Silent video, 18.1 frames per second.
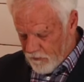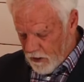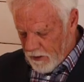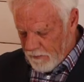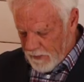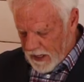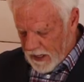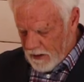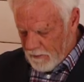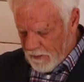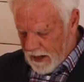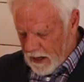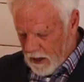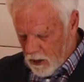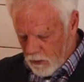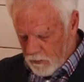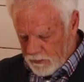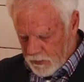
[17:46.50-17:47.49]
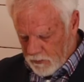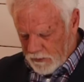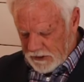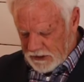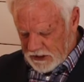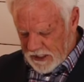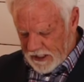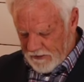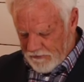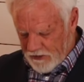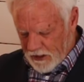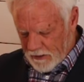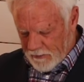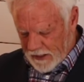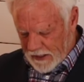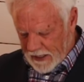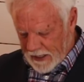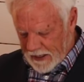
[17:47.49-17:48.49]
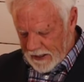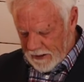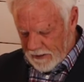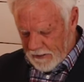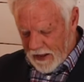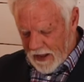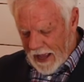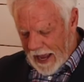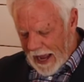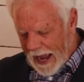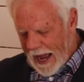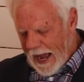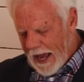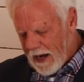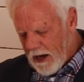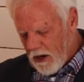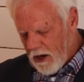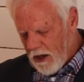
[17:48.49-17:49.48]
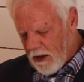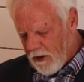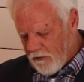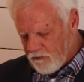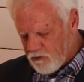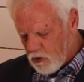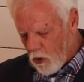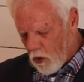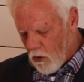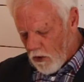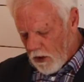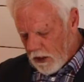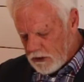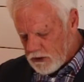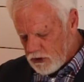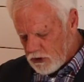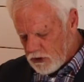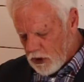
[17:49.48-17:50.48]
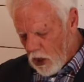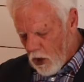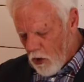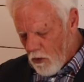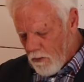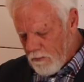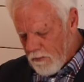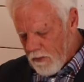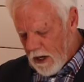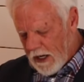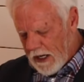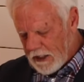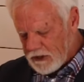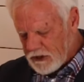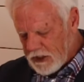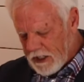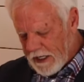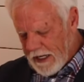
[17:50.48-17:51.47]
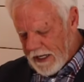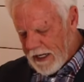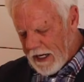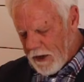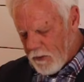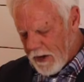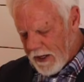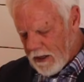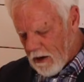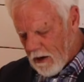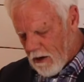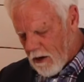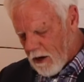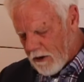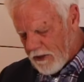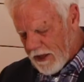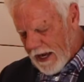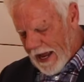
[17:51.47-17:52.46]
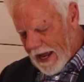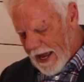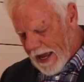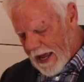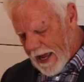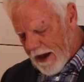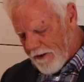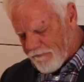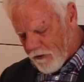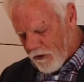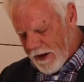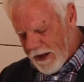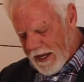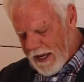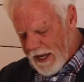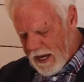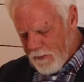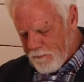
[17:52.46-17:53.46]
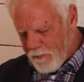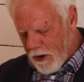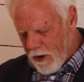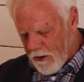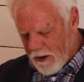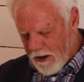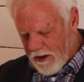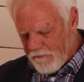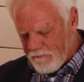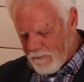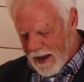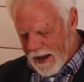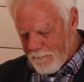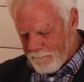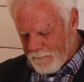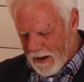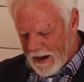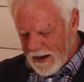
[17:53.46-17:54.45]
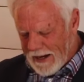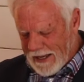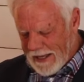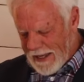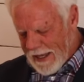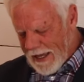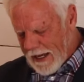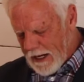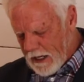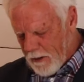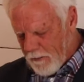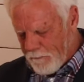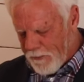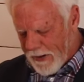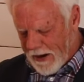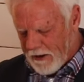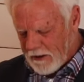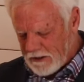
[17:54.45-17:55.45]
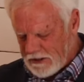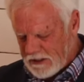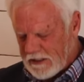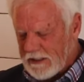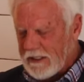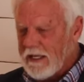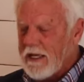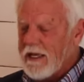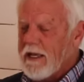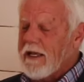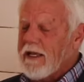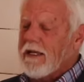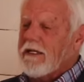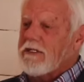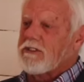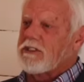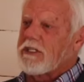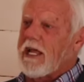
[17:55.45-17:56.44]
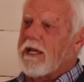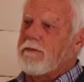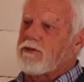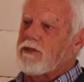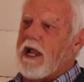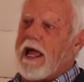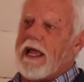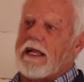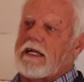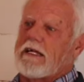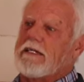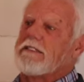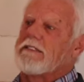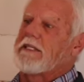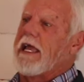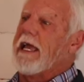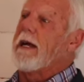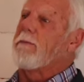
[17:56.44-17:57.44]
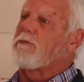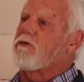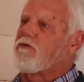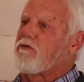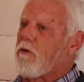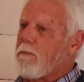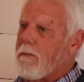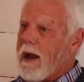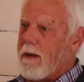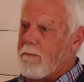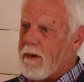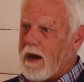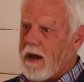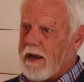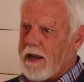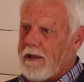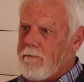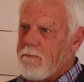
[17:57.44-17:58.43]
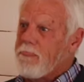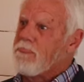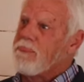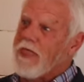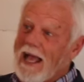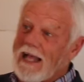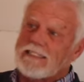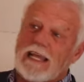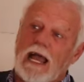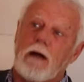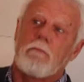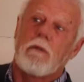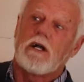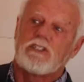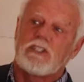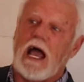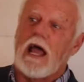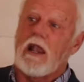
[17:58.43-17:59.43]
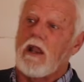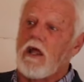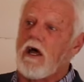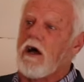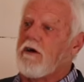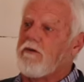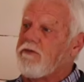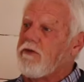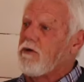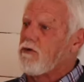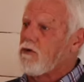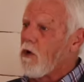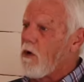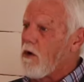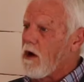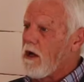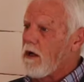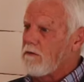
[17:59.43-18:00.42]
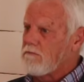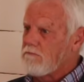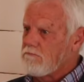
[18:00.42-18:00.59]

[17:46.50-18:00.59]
from him I hope to receive them again. I love Torah so much, any regard that I have for any part of my body in comparison seems like contempt for my body. That's how much I love Torah.